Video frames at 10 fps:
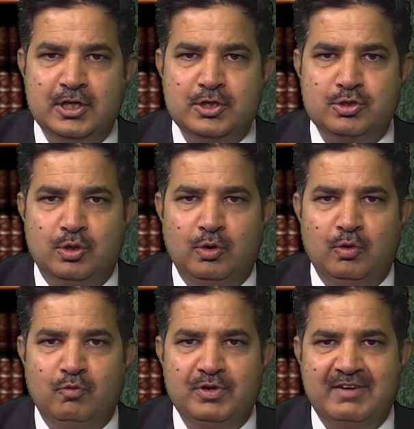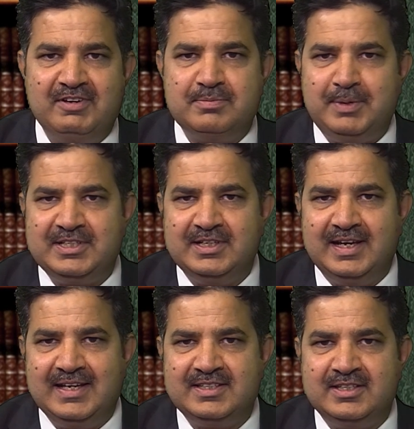So we have a special
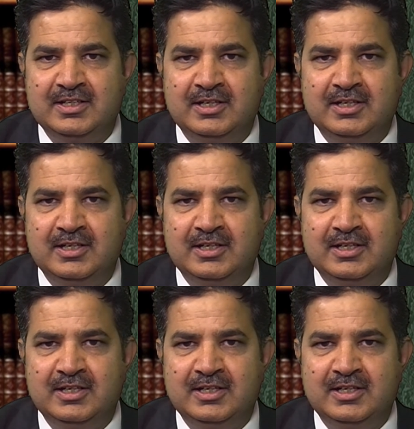guest.